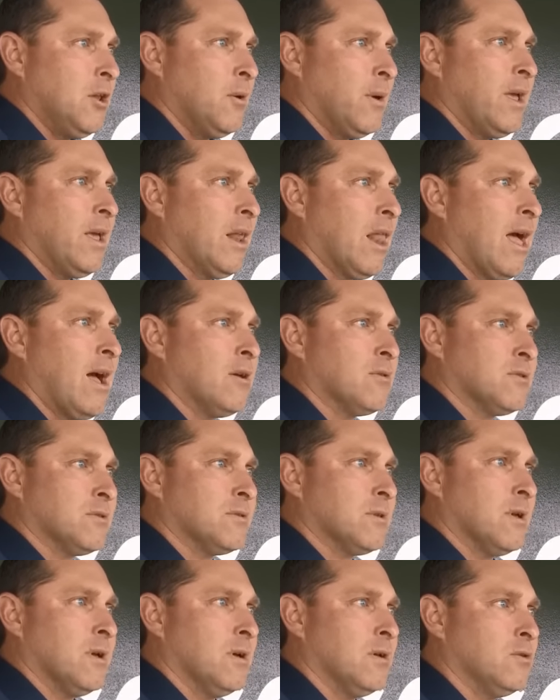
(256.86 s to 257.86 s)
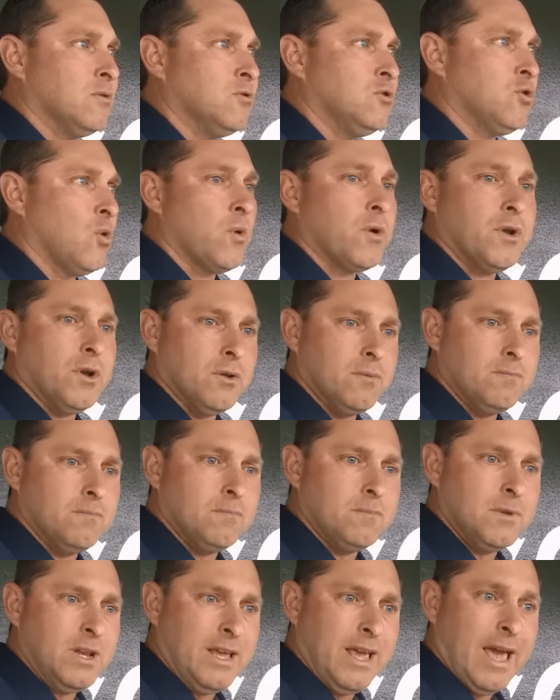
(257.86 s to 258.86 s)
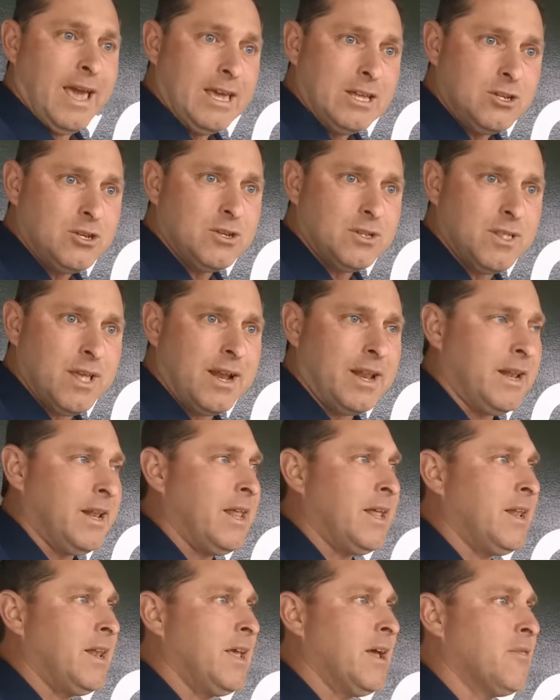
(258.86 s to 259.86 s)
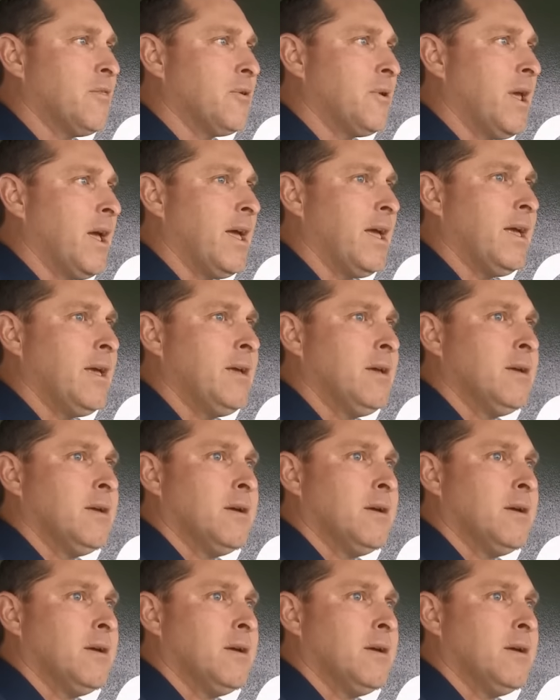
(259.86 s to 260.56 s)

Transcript: he allows Jordan a DH that he did the other day.